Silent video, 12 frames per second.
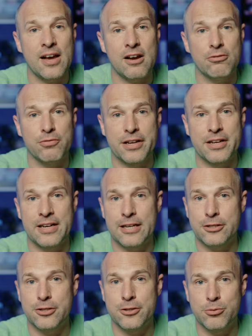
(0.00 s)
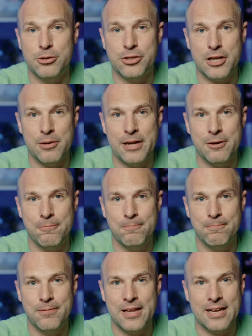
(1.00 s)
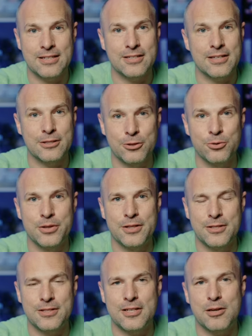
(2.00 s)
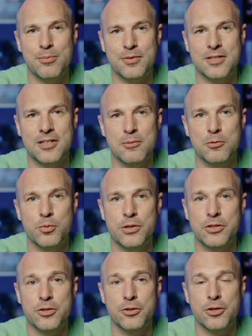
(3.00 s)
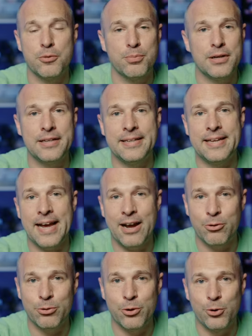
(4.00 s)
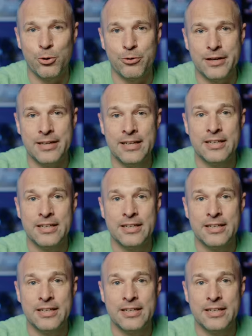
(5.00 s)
are regulations which come out, as they do in these type of times, which could completely outlaw it,